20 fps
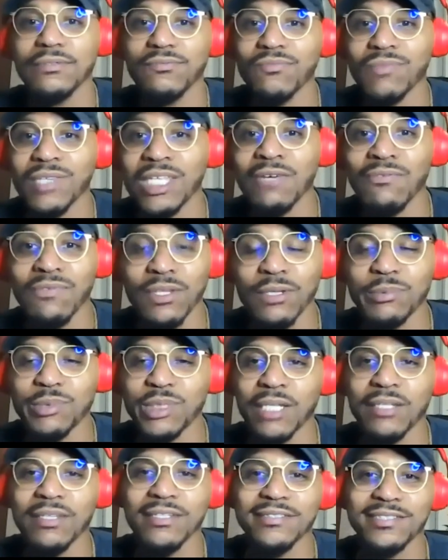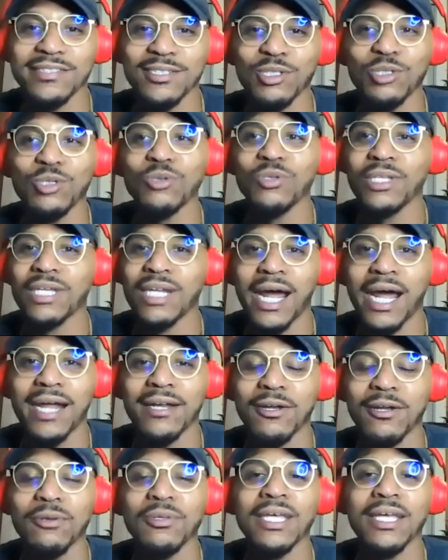give them something to do that I
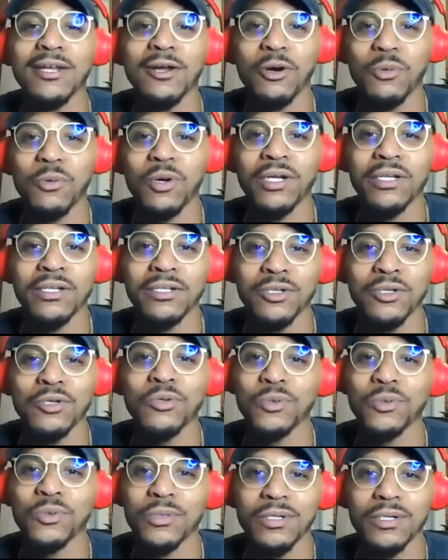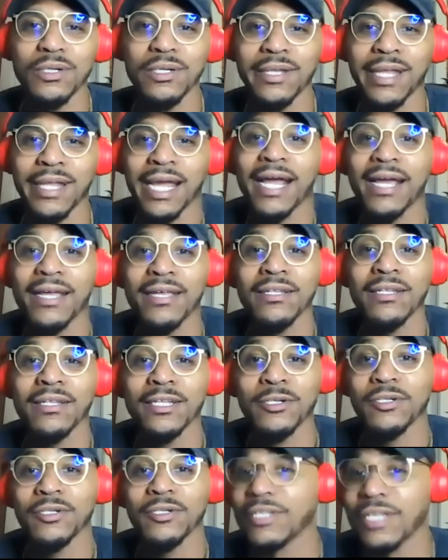know they don't want to do. Like I could
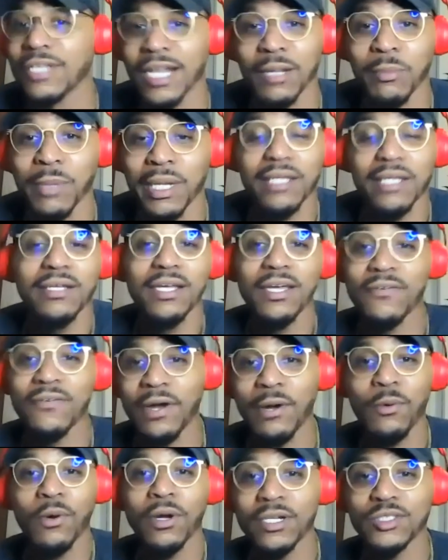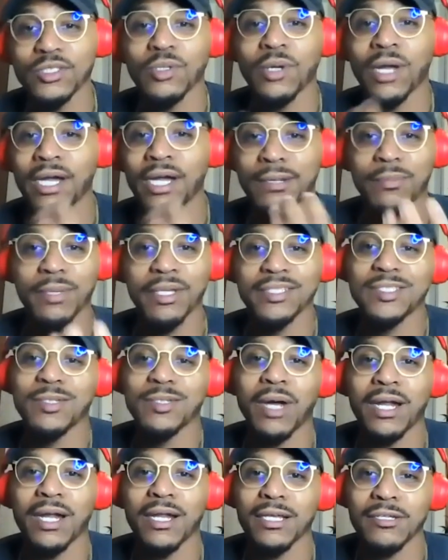literally like make if I wanted to, I could make
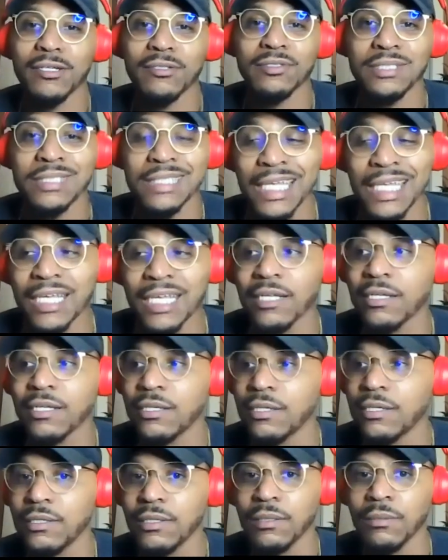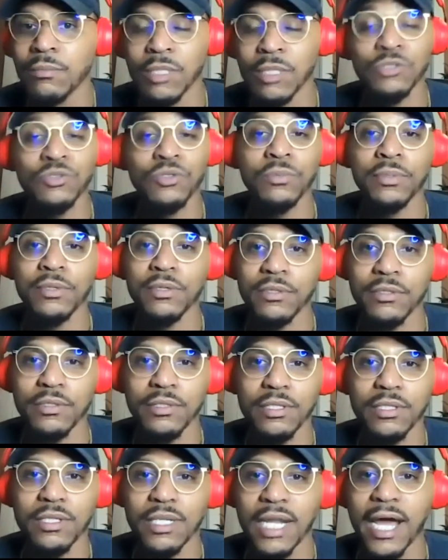somebody else's day miserable.
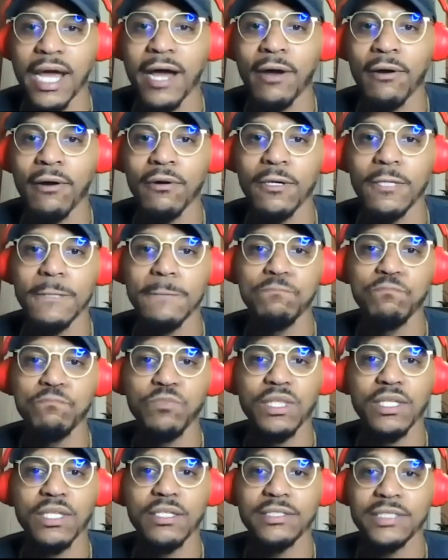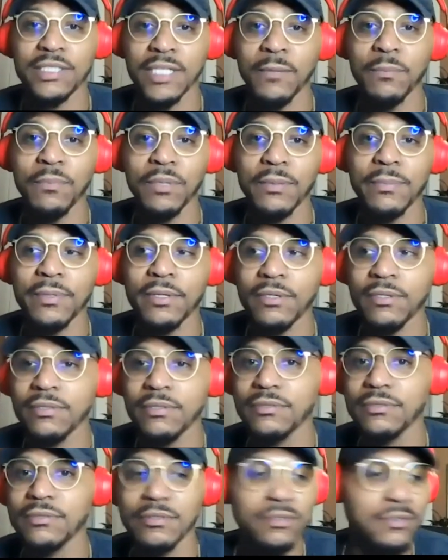Now, some people
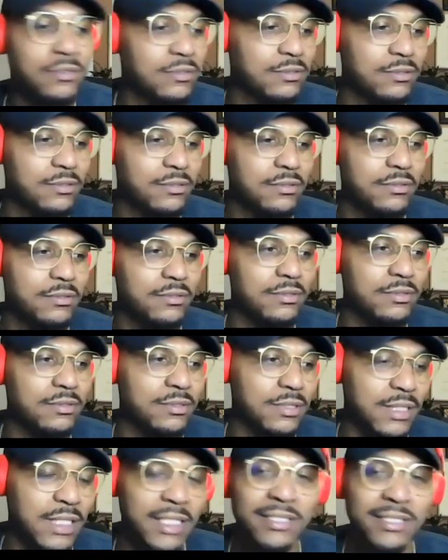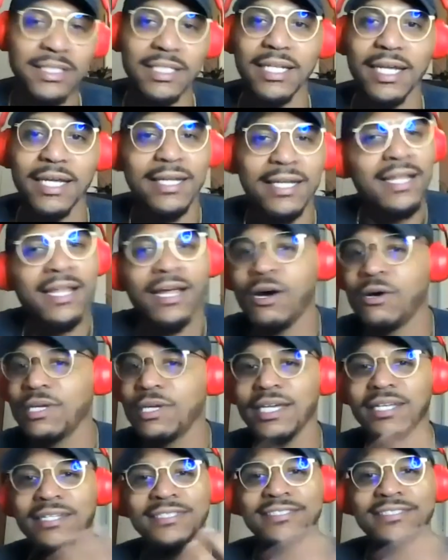they see that they're like, oh
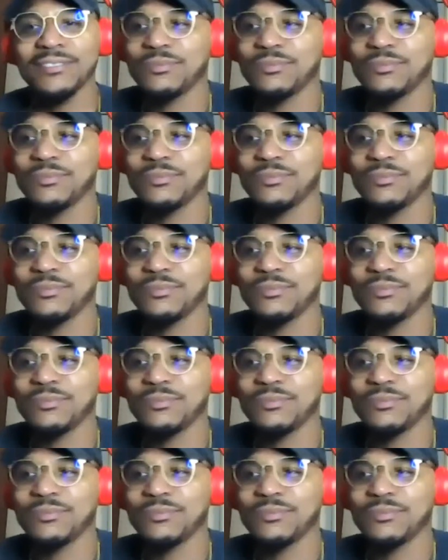yeah,